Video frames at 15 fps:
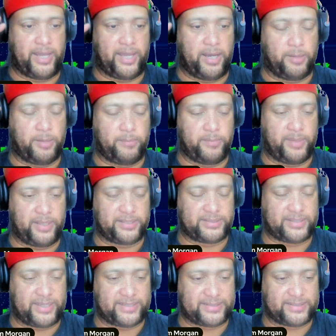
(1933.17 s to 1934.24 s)
Um,
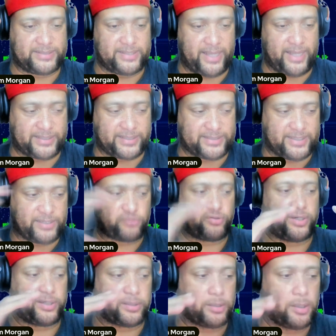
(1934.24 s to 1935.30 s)
it's
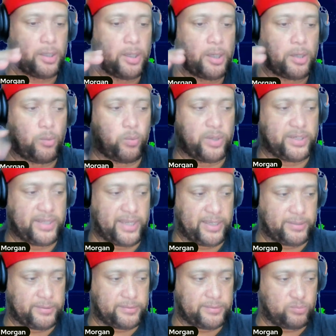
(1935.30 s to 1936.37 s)
eccentric when
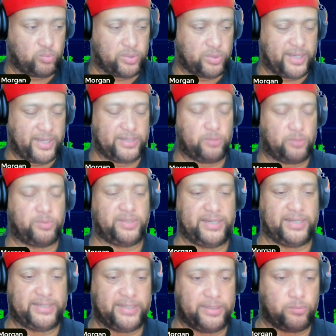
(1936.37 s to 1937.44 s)
they when they did what
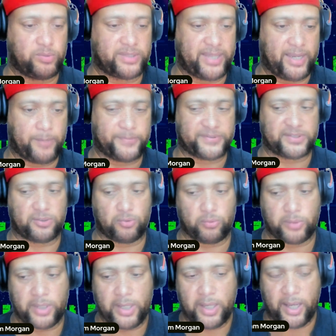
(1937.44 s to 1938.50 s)
they did with that
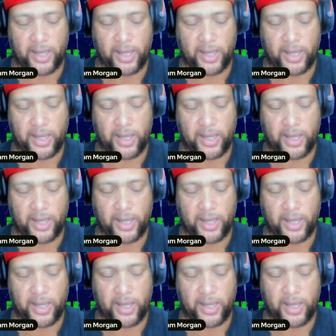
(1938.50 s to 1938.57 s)
episode.